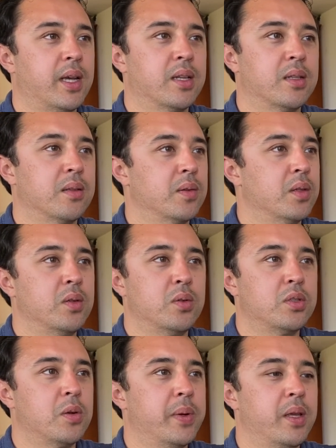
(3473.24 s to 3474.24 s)
can
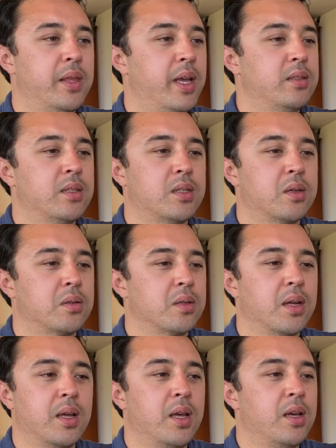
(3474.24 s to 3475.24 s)
do so many things. You
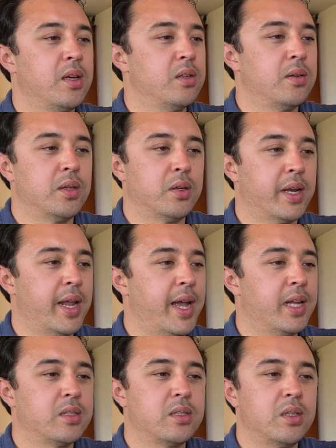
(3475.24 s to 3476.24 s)
can
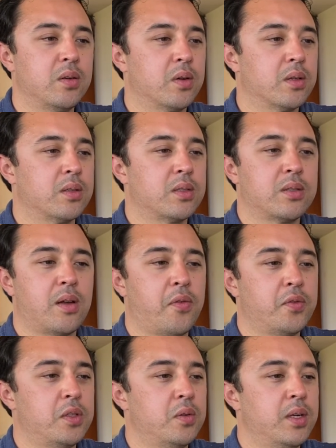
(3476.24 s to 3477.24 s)
add secret
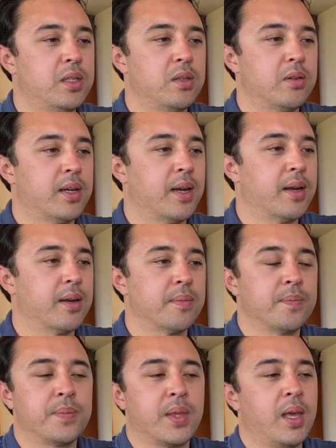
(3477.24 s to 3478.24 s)
stuff to it. You
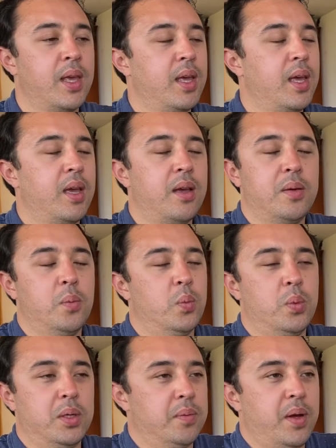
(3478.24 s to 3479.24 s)
can
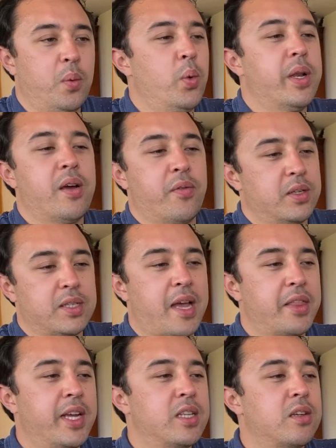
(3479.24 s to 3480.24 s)
whatever.
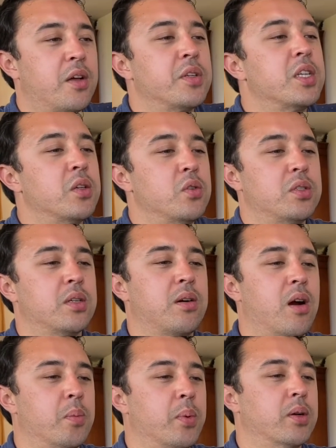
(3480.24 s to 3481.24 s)
I think it's underused, the
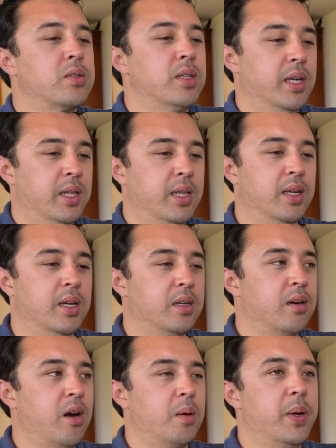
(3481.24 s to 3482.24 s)
card box
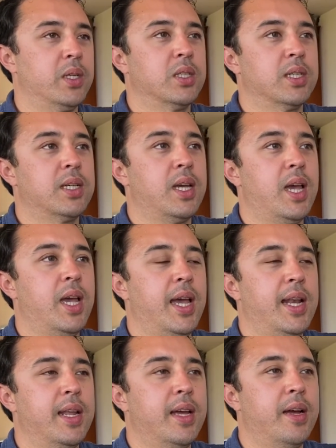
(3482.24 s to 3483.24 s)
in card magic,
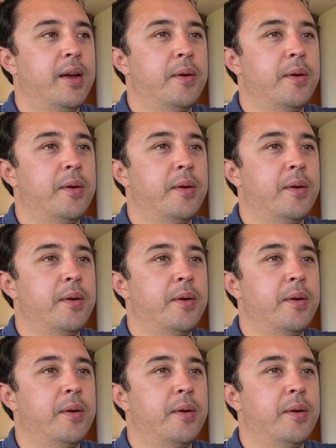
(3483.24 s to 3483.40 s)
and